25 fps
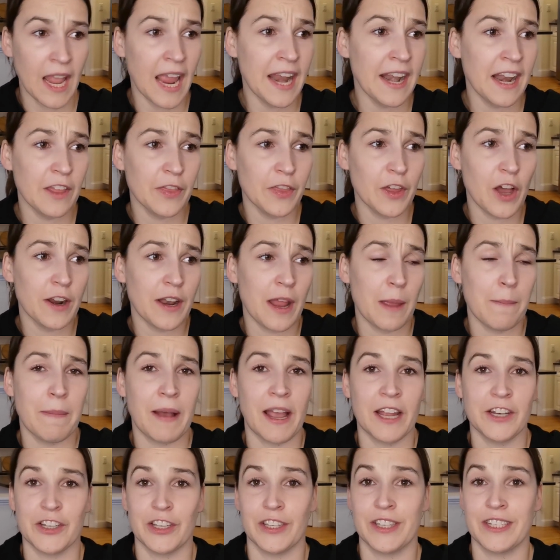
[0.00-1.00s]
And I thought I
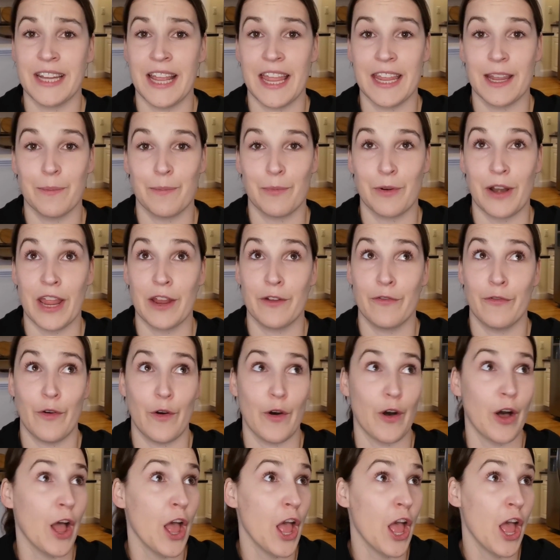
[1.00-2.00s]
might just take a break
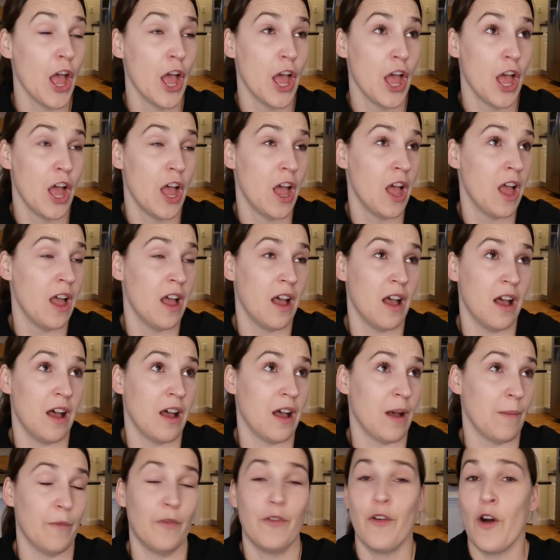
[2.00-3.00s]
for
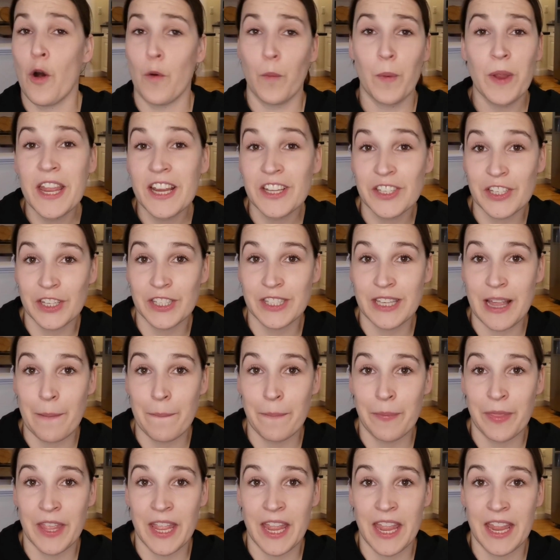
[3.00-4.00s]
4 weeks or
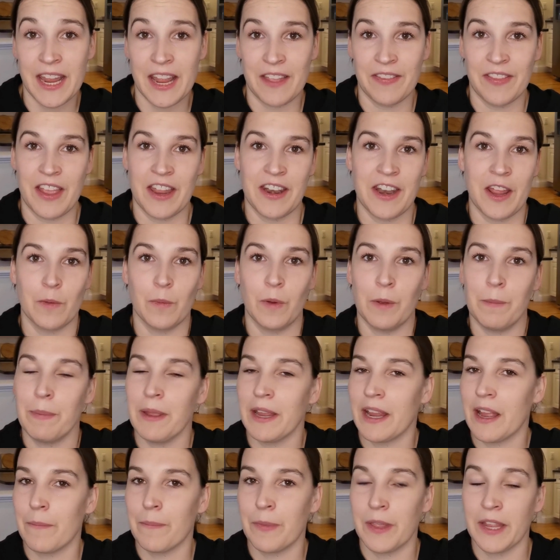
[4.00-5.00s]
something, and then I will
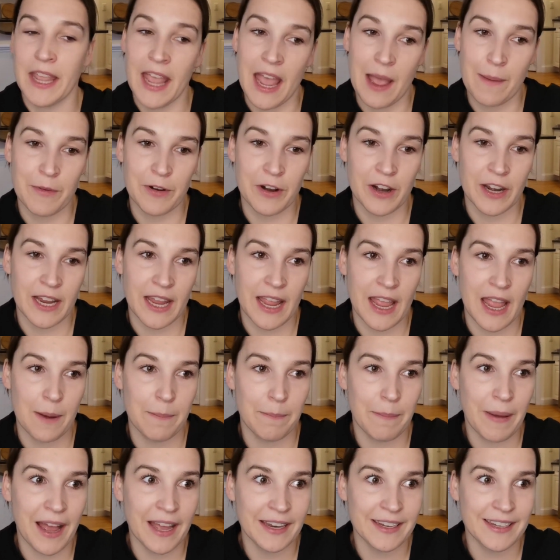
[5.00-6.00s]
pick up the camera
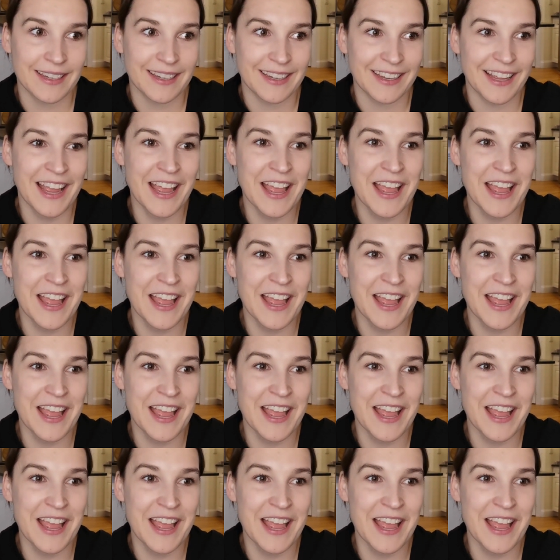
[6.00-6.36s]
again. But